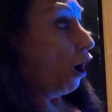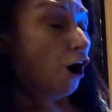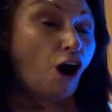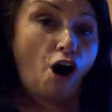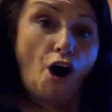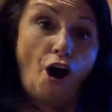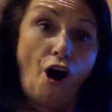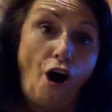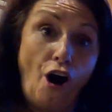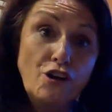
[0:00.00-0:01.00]

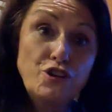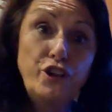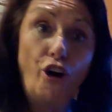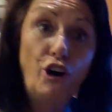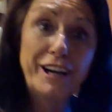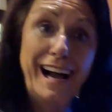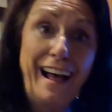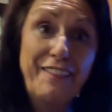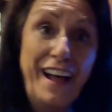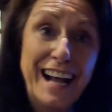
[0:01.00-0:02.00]
Oh, look
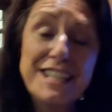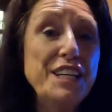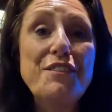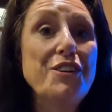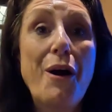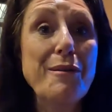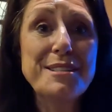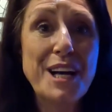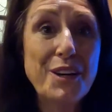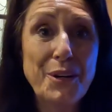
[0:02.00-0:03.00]
at that! I didn't even
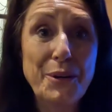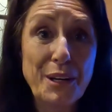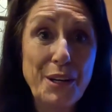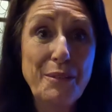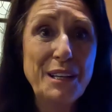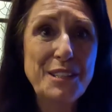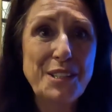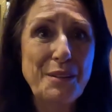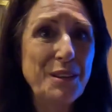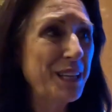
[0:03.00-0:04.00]
notice that. Cool. I knew it could
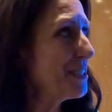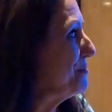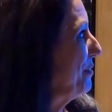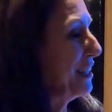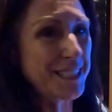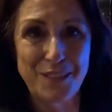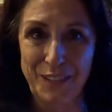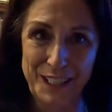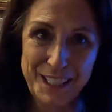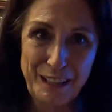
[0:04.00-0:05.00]
do things, but that's the
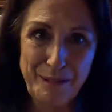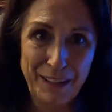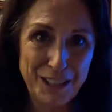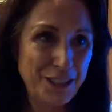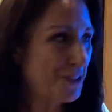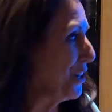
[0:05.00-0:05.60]
first time we've actually